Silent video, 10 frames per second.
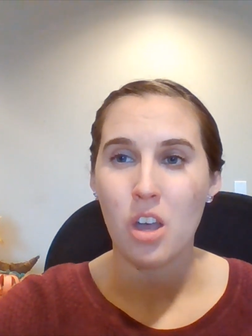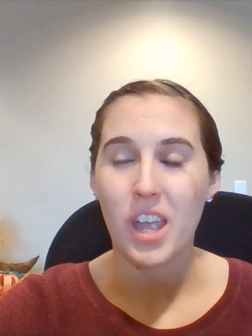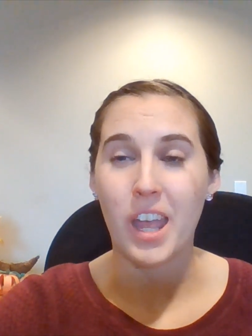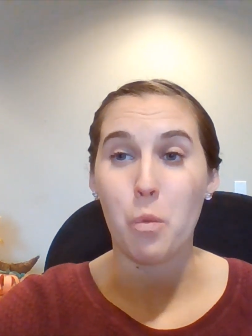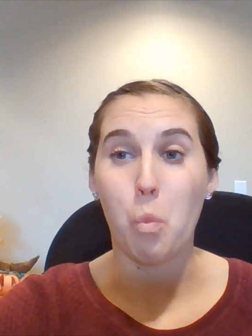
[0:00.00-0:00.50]

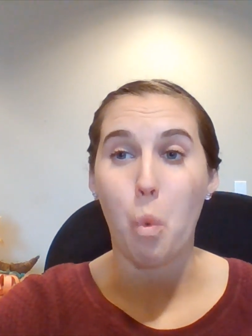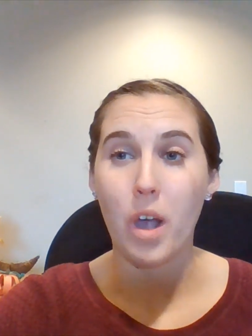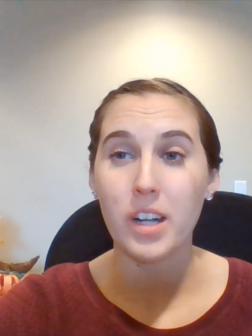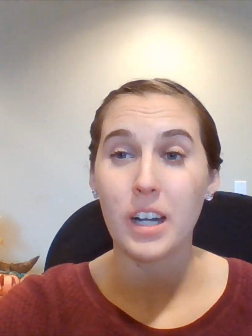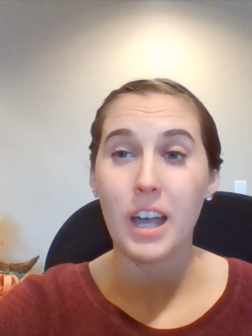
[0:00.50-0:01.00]
And
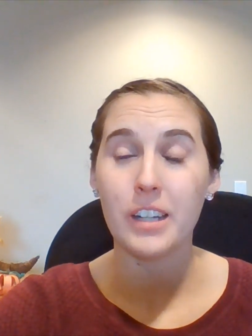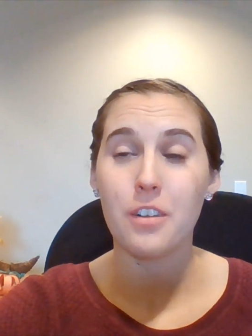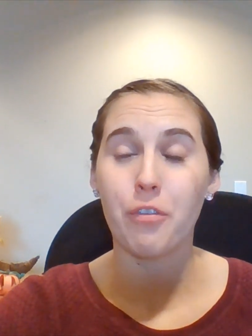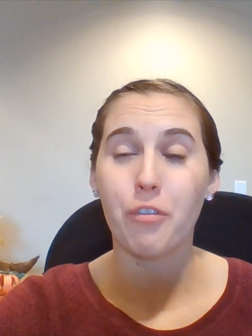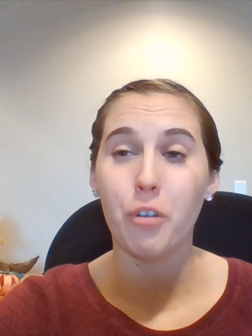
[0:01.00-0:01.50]
what kind
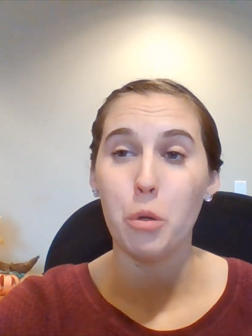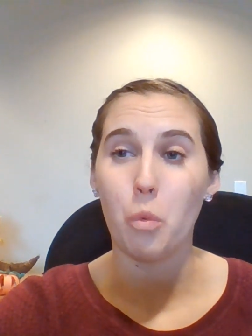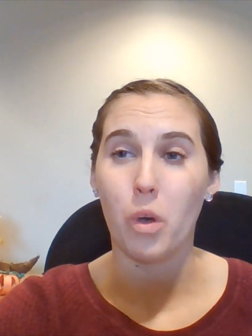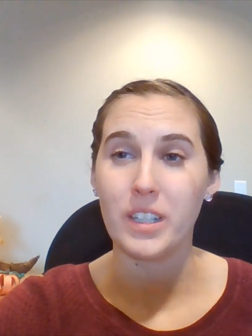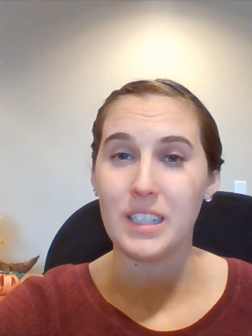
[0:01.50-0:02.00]
of fruit
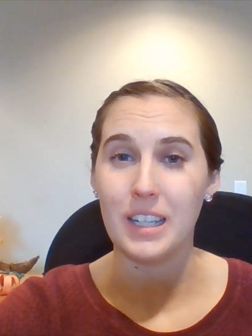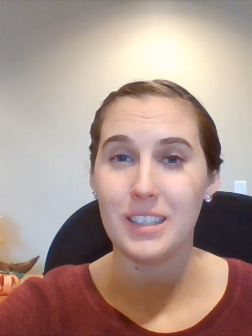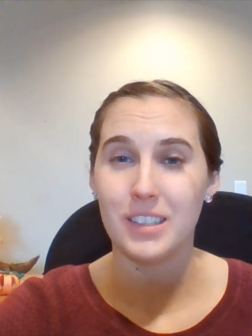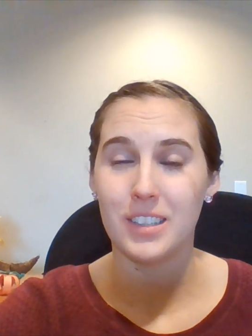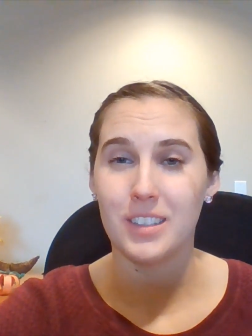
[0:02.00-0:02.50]
was
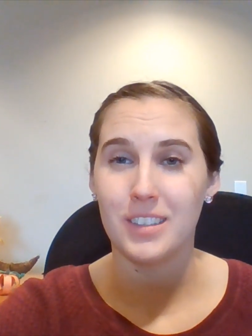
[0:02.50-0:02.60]
it?